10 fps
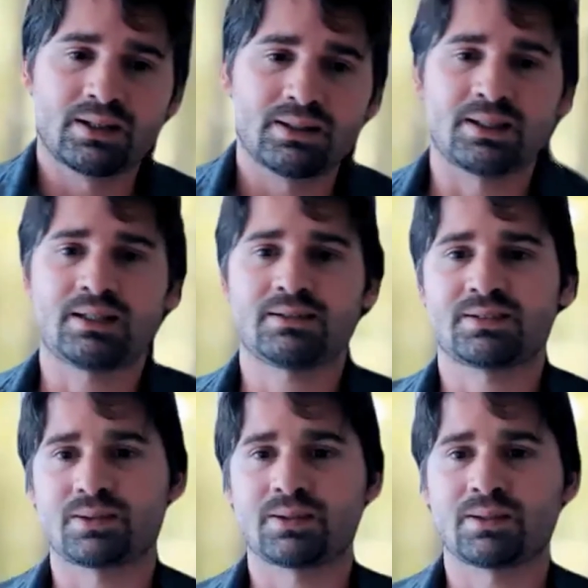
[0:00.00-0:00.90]
Yeah,
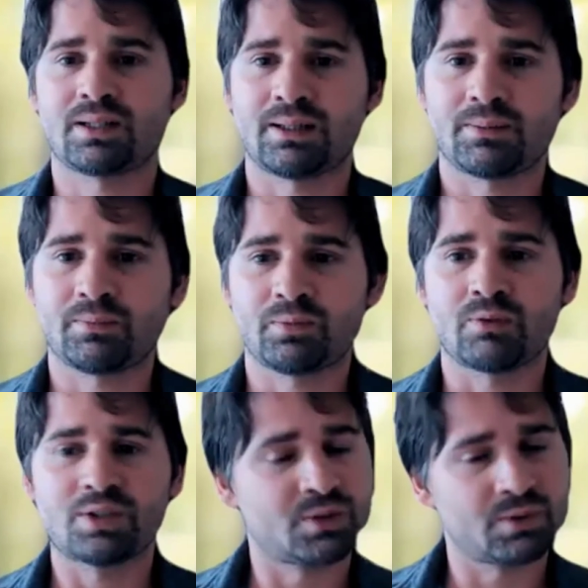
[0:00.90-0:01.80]
so
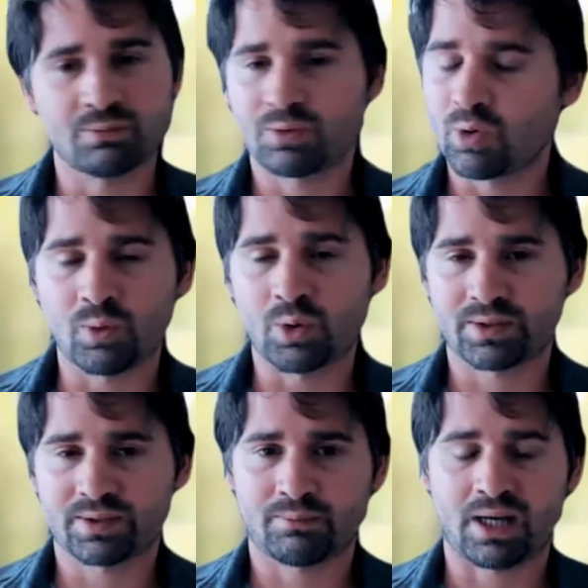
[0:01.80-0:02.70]
we shouldn't go
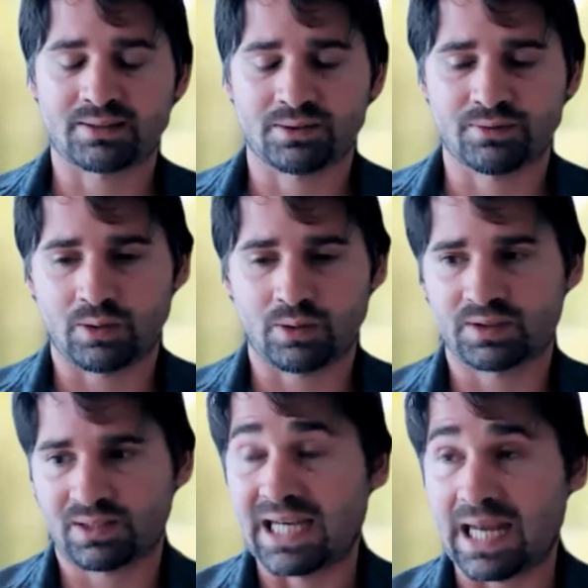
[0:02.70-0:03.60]
worse than passive
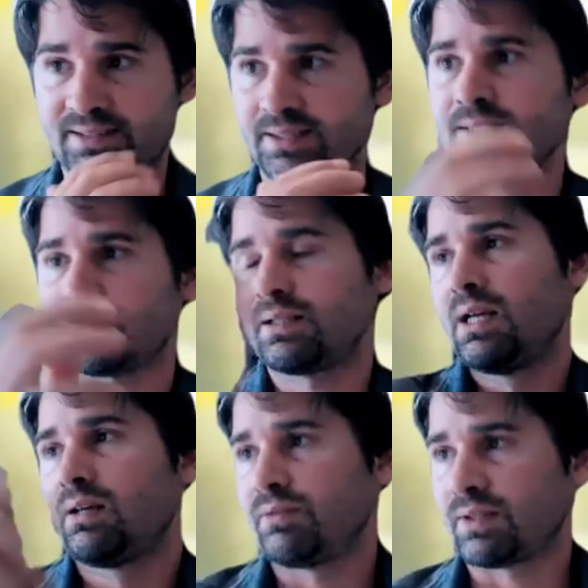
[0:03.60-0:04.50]
house classic.
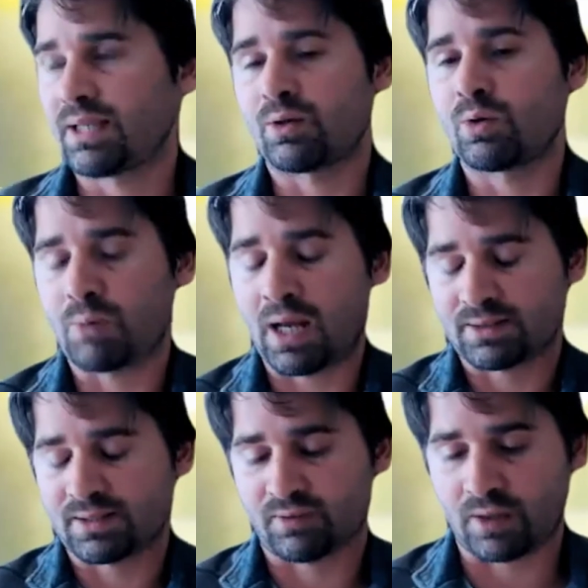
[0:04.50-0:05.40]
We can go
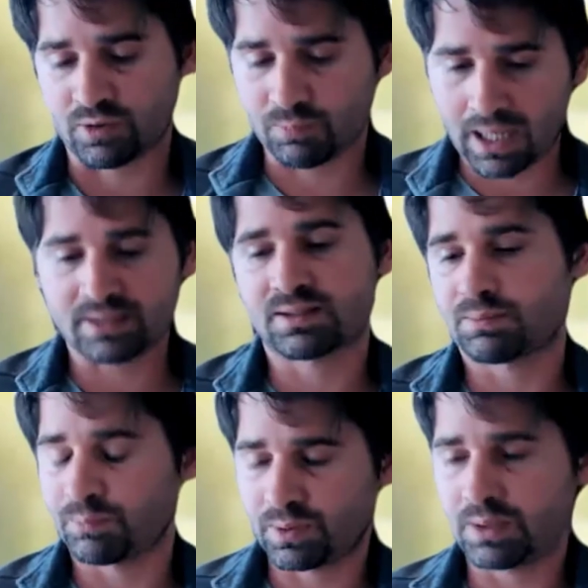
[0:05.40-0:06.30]
passive house
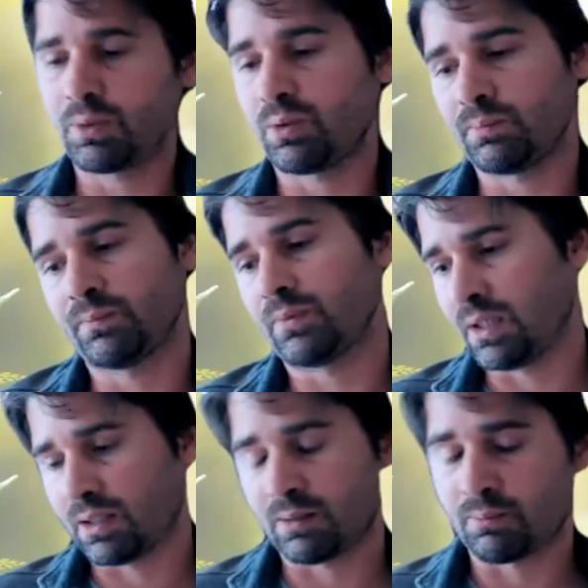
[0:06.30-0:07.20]
plus, premium,
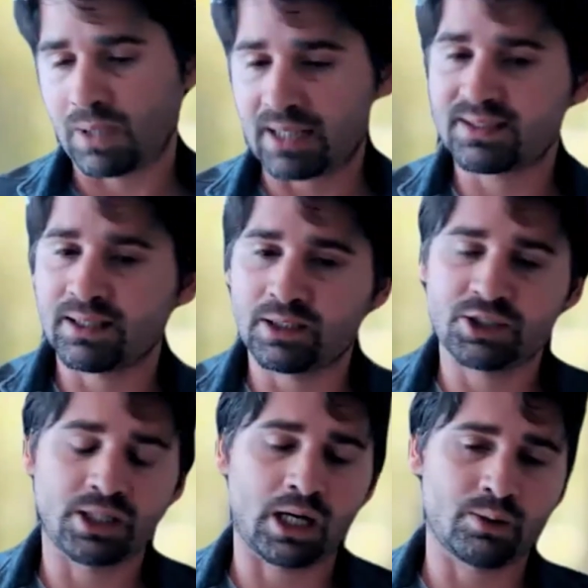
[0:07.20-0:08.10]
plus
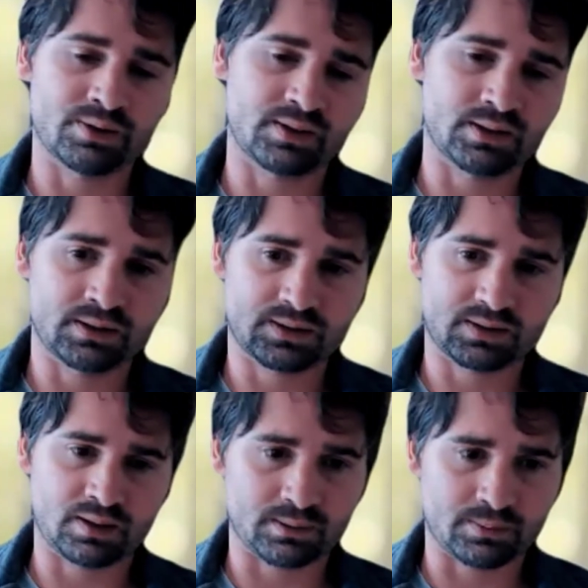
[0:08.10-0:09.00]
energy houses,
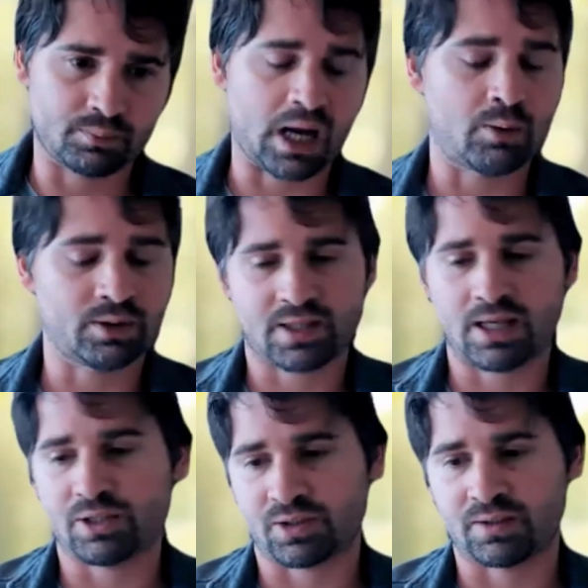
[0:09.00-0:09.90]
power
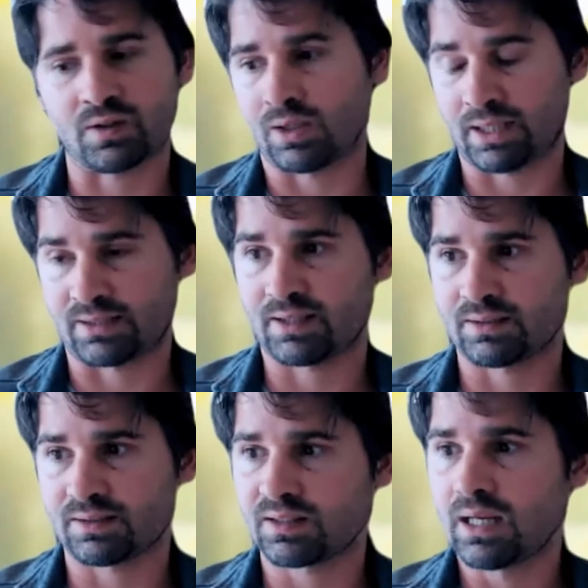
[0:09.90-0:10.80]
stations, all that
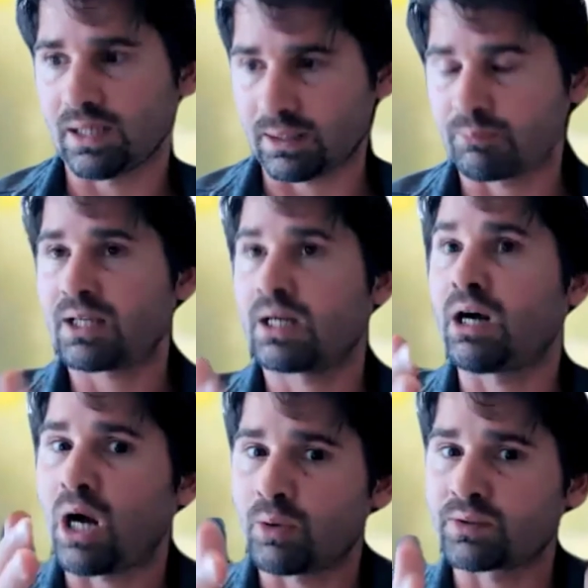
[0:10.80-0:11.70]
things, like making
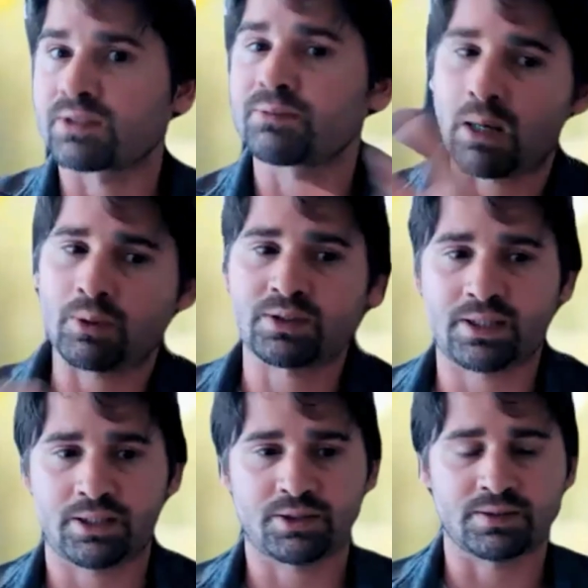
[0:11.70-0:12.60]
our houses power
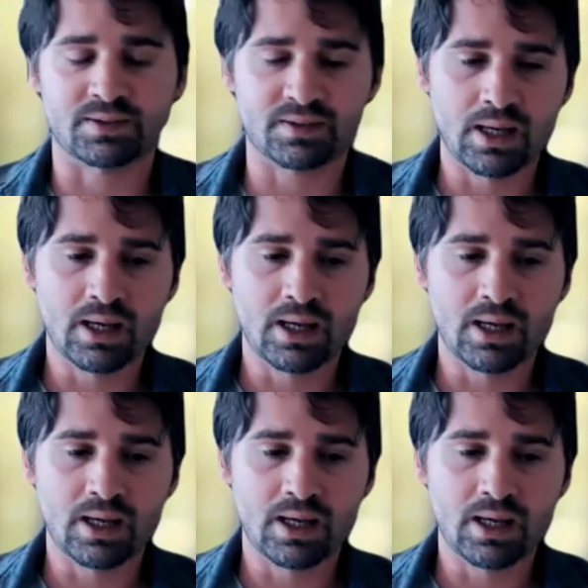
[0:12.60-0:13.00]
stations.